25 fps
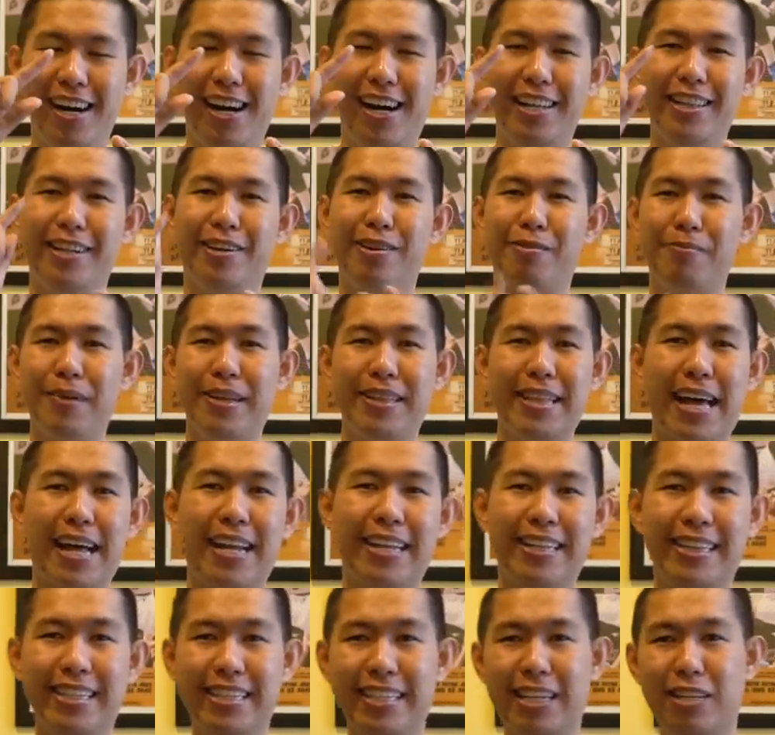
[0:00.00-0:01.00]
underdog
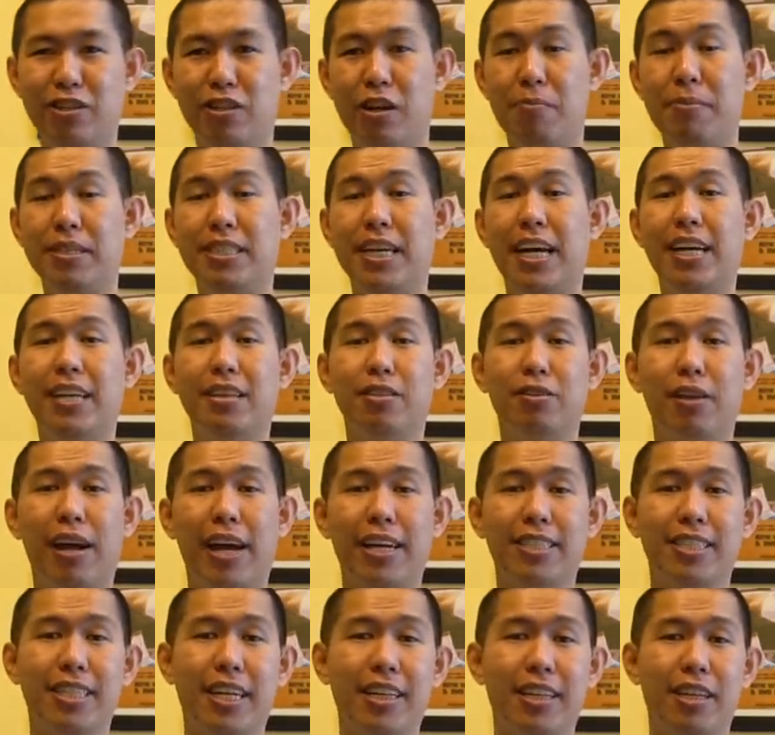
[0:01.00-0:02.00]
mentality, dan juga masih ada tuh
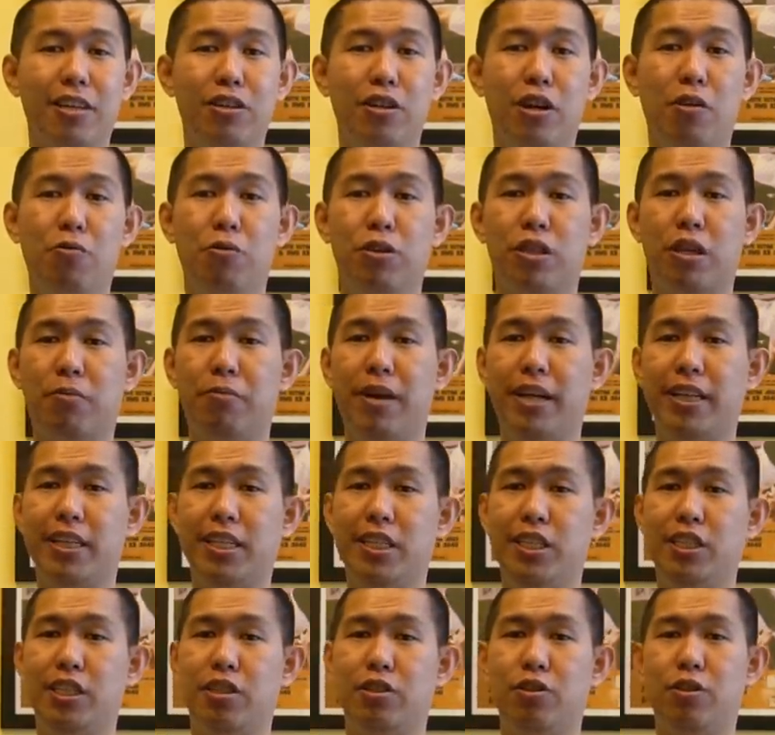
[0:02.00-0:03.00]
hashtag dan juga watermark
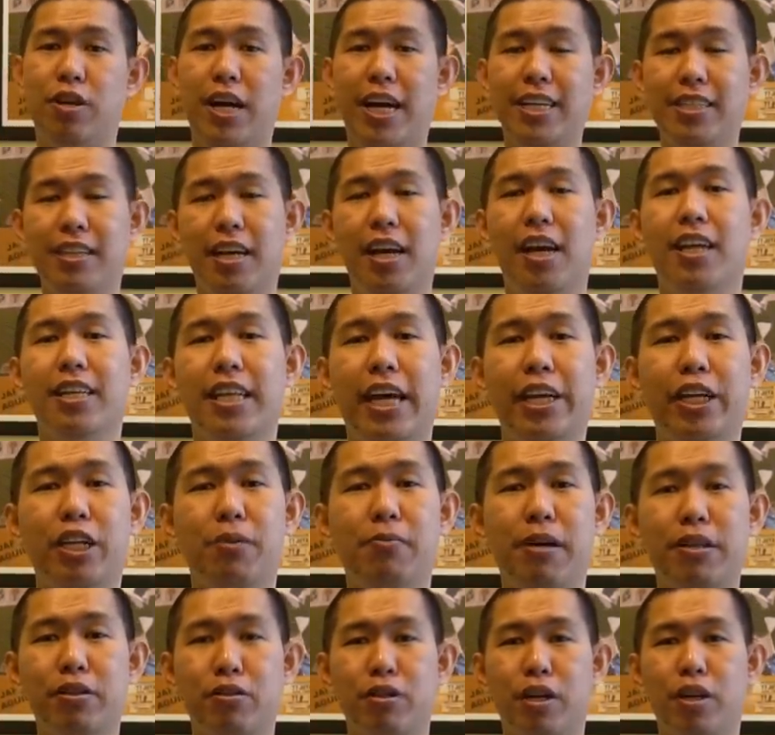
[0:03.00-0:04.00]
t-shirt. So guys, thank
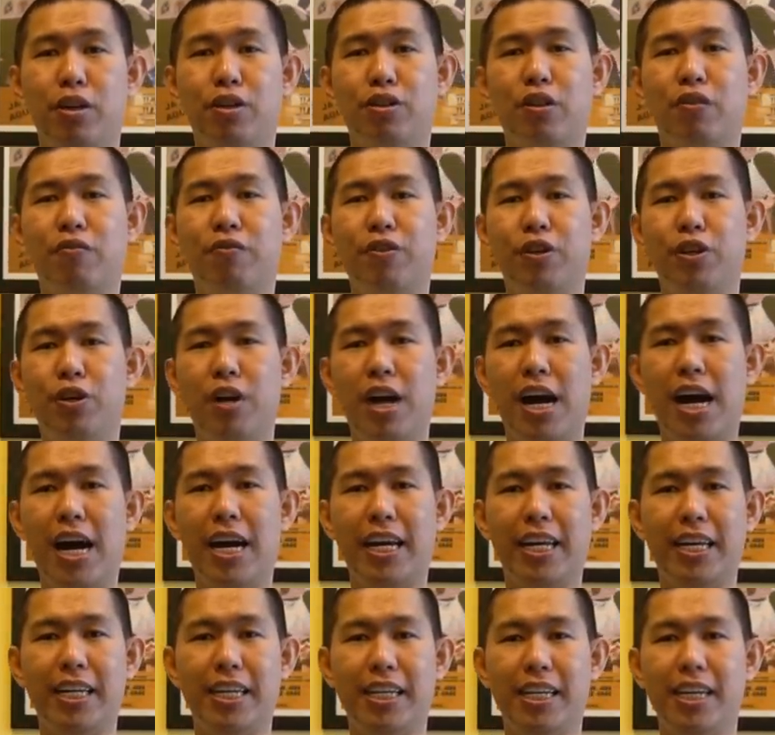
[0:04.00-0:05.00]
you banget udah nonton video
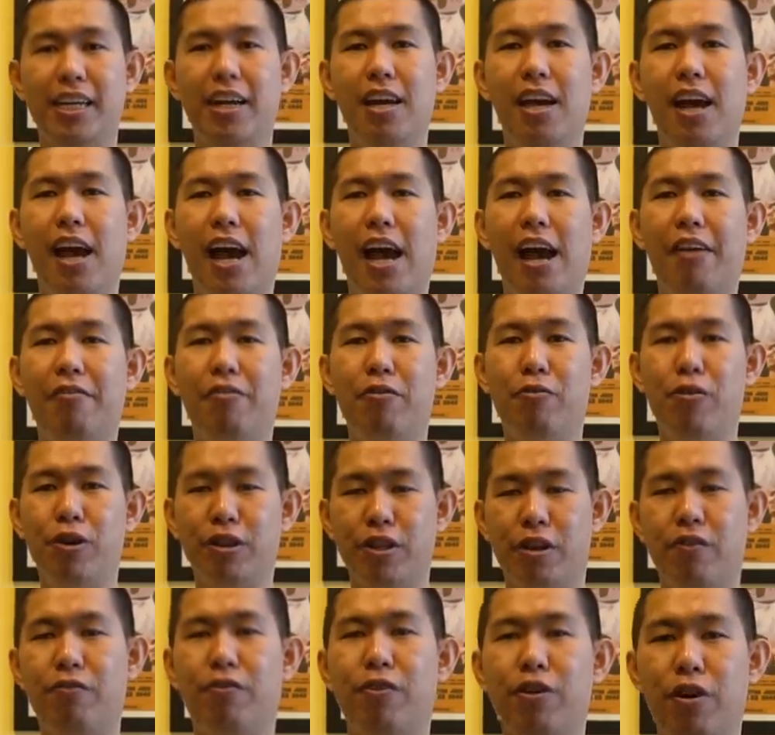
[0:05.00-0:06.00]
hari ini. Have a
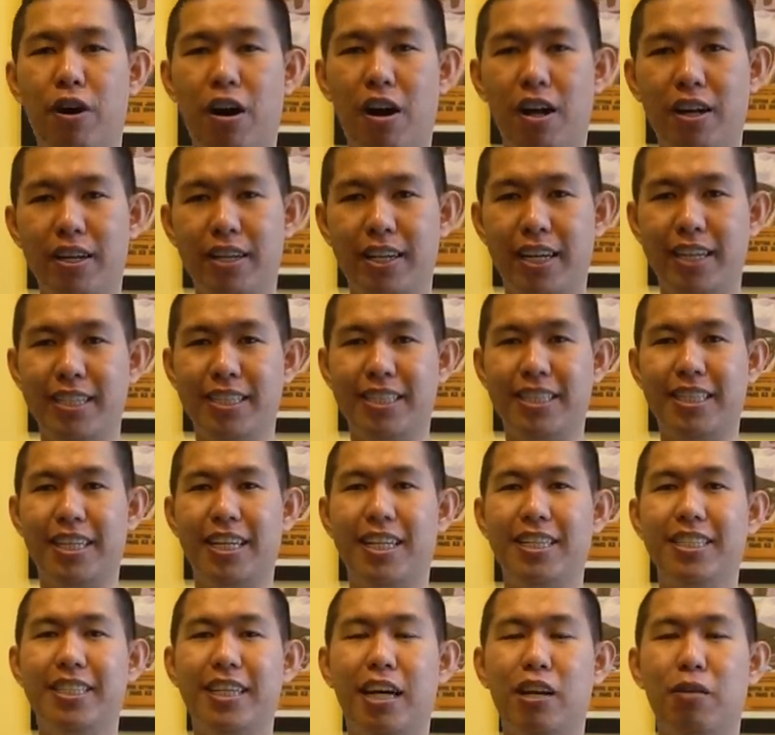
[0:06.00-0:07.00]
wonderful holiday
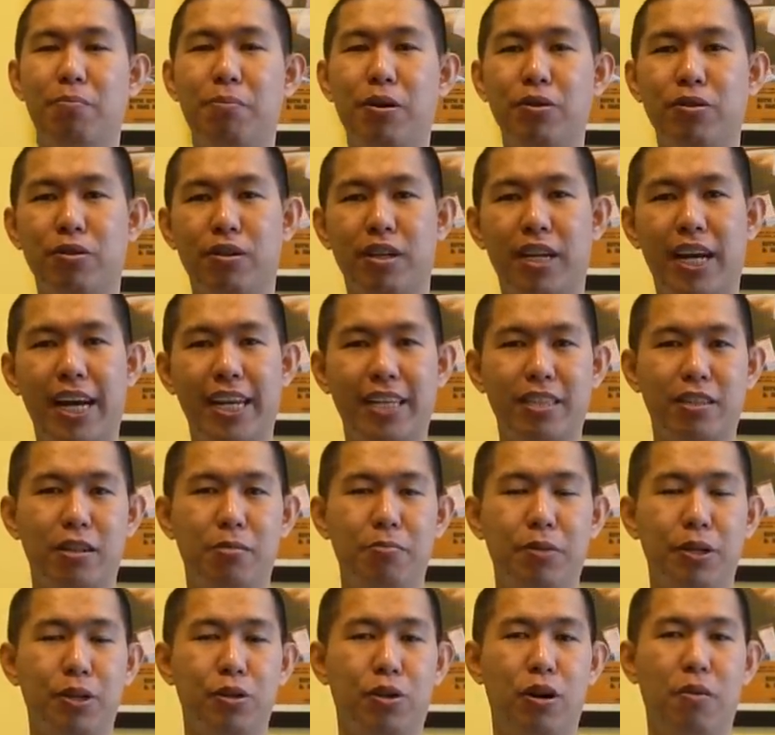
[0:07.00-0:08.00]
still. Jangan lupa untuk like,
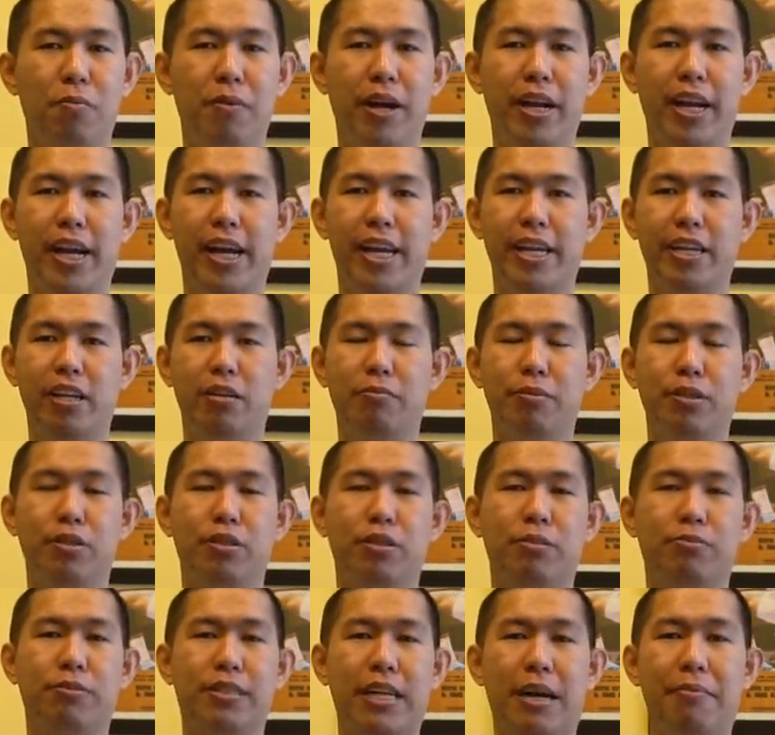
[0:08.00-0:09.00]
jangan lupa untuk comment, and jangan lupa
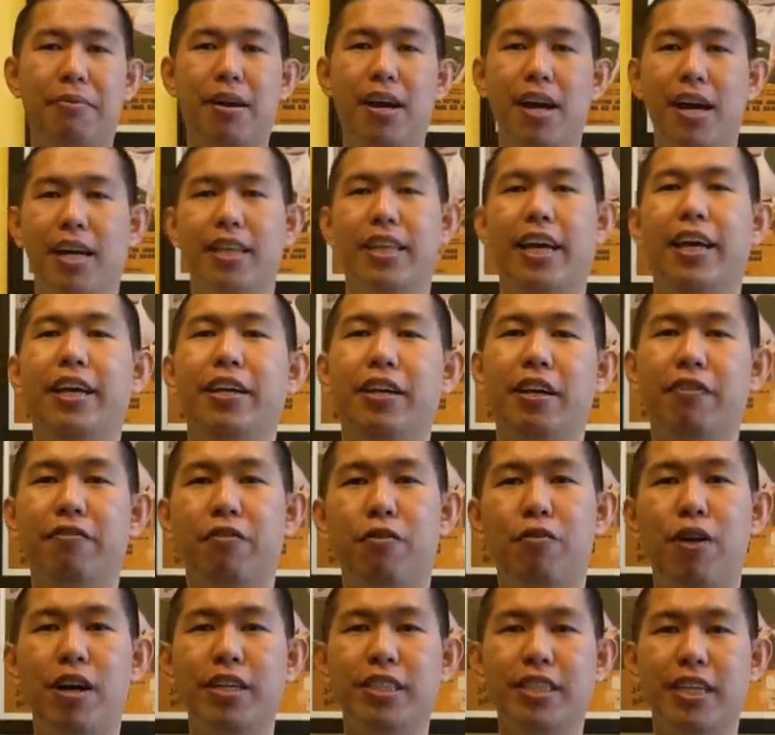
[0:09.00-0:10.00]
untuk subscribe. Thank you guys
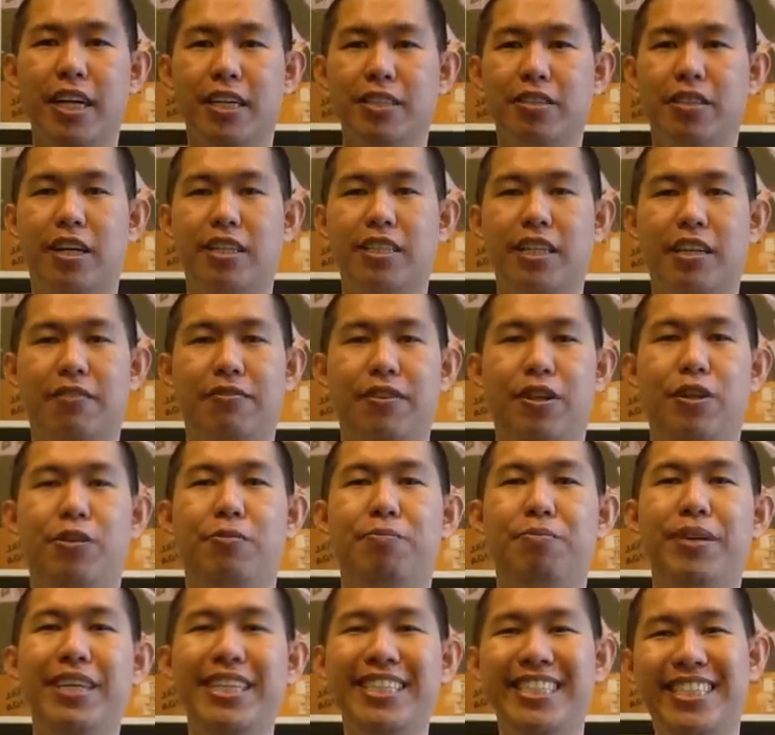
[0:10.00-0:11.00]
for watching. I'll see you guys next video.
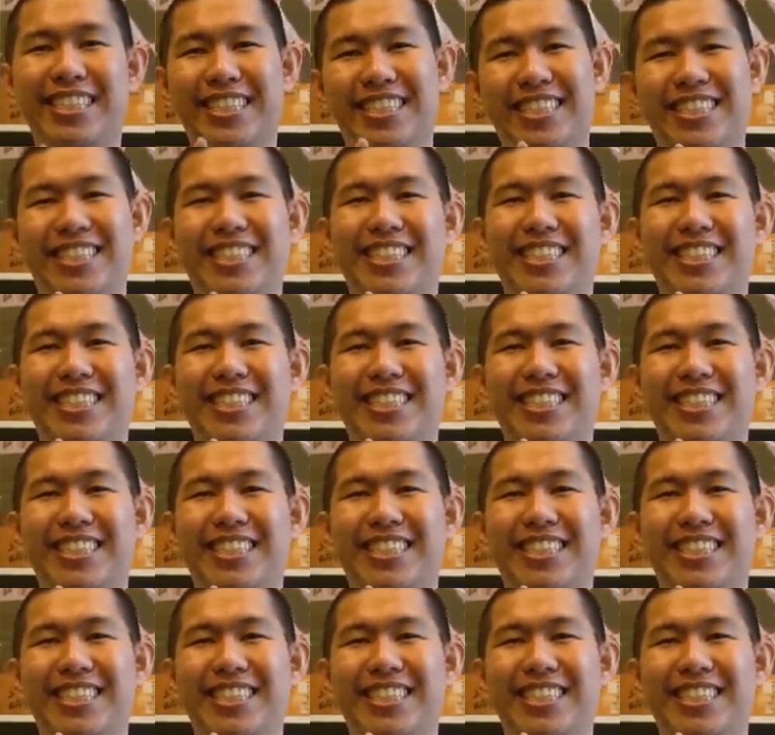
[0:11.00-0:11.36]
Peace.